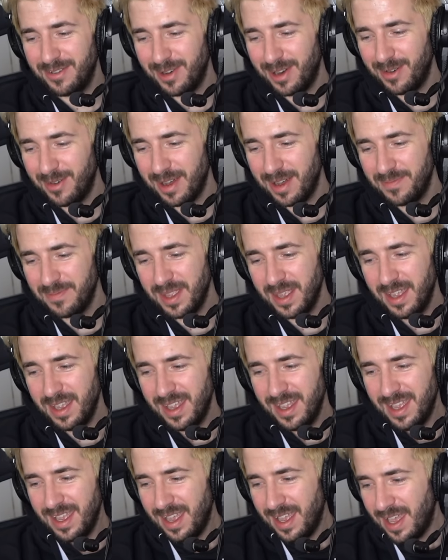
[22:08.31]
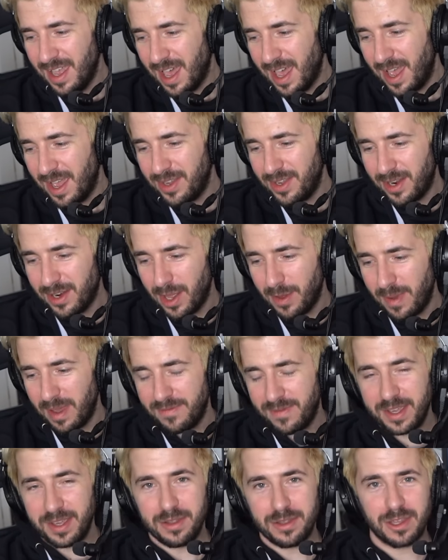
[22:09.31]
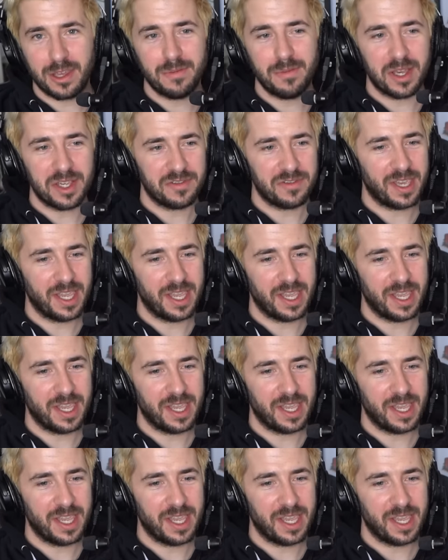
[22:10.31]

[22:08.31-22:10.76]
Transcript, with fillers: Well, um, uh, Jarno, mate, thank you so much for